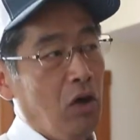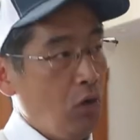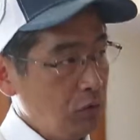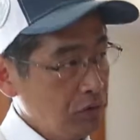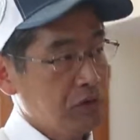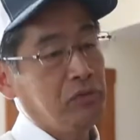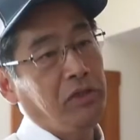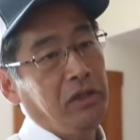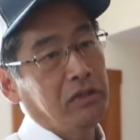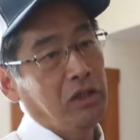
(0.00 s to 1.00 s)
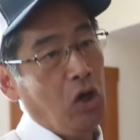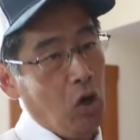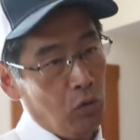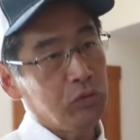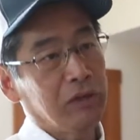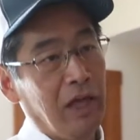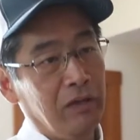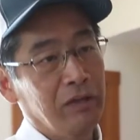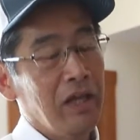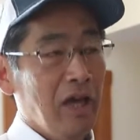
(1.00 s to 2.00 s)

old streets, old town.